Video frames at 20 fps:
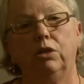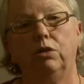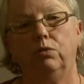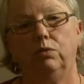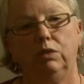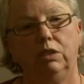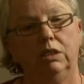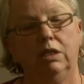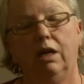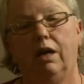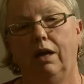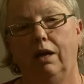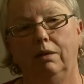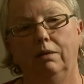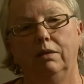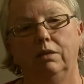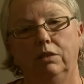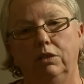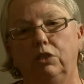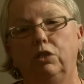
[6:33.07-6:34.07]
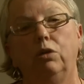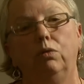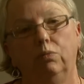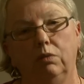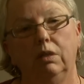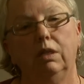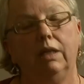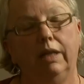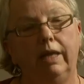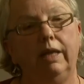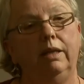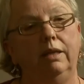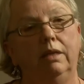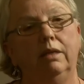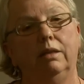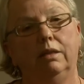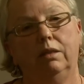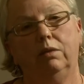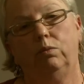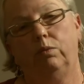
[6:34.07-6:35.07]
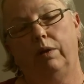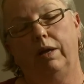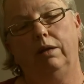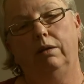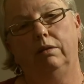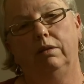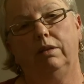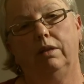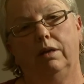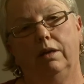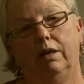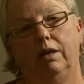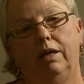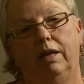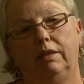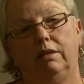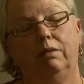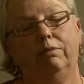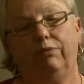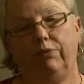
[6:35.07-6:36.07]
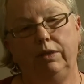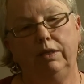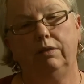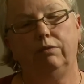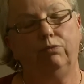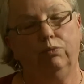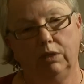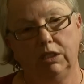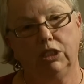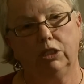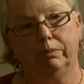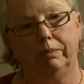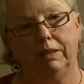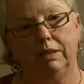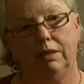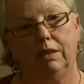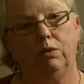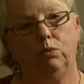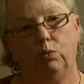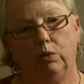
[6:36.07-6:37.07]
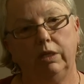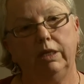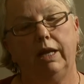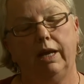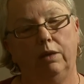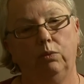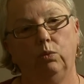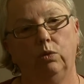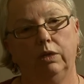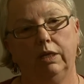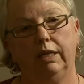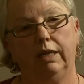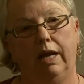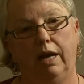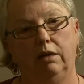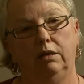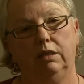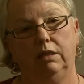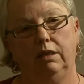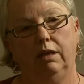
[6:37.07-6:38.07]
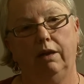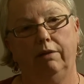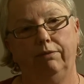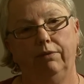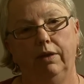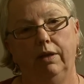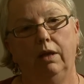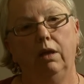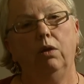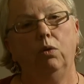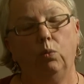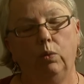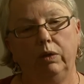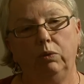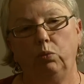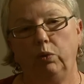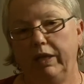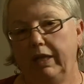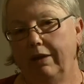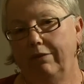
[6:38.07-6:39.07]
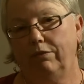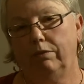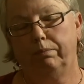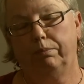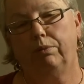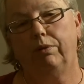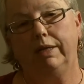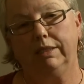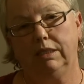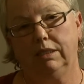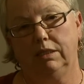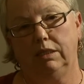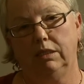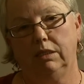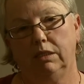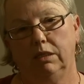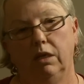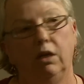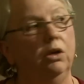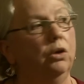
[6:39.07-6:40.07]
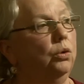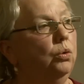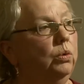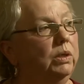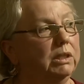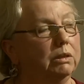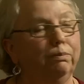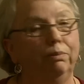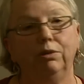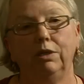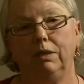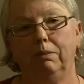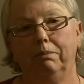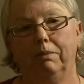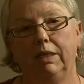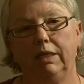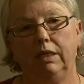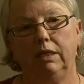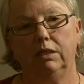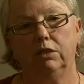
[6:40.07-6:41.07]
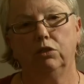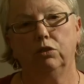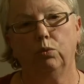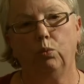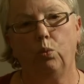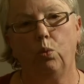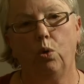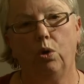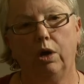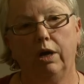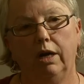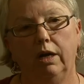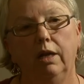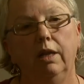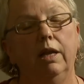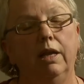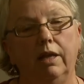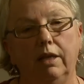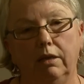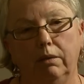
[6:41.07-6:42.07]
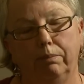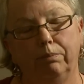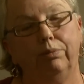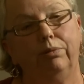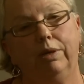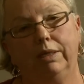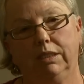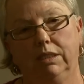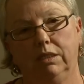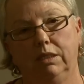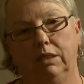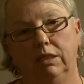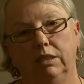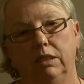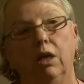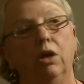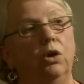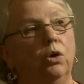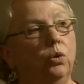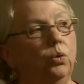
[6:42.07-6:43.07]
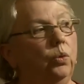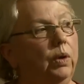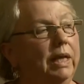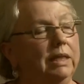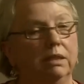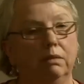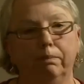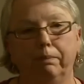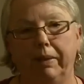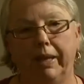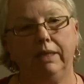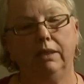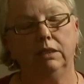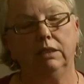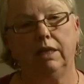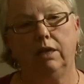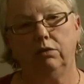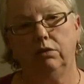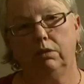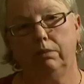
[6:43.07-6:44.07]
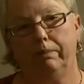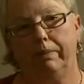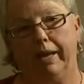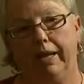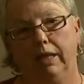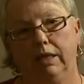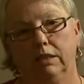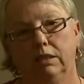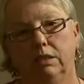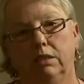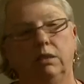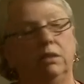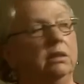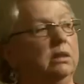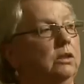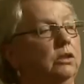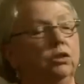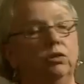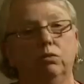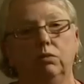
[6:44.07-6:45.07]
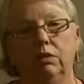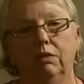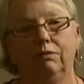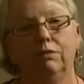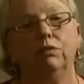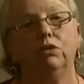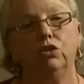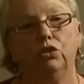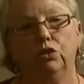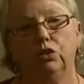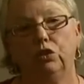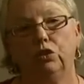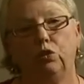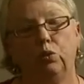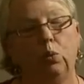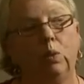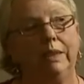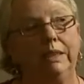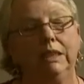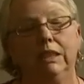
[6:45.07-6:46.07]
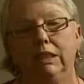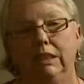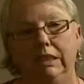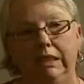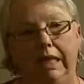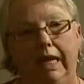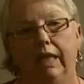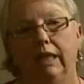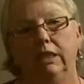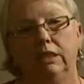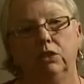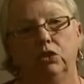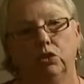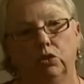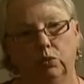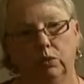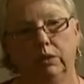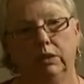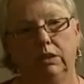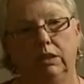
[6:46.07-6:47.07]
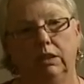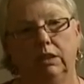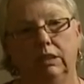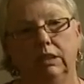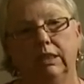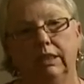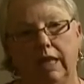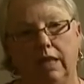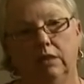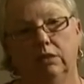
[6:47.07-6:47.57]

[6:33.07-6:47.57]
don't uh, don't lay the, the at the feet of Richmond that we're not working hard enough when we have a president who is putting money into war and a president who has bailed out the banks to the tune of $29 trillion.